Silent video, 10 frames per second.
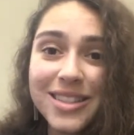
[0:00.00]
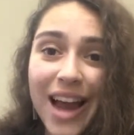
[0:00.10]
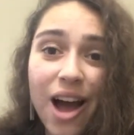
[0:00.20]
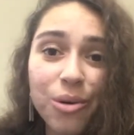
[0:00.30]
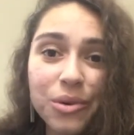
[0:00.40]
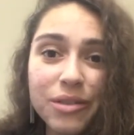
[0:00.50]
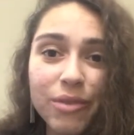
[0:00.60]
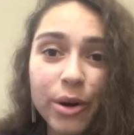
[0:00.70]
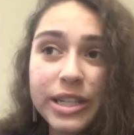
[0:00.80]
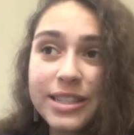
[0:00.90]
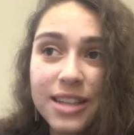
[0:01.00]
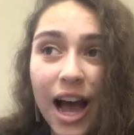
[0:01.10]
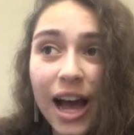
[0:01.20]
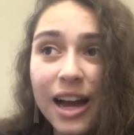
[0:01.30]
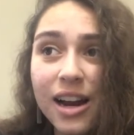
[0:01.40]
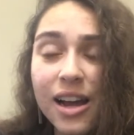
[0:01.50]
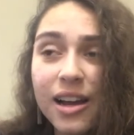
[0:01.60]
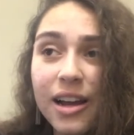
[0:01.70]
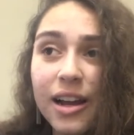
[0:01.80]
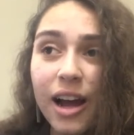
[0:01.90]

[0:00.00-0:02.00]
down and very sad.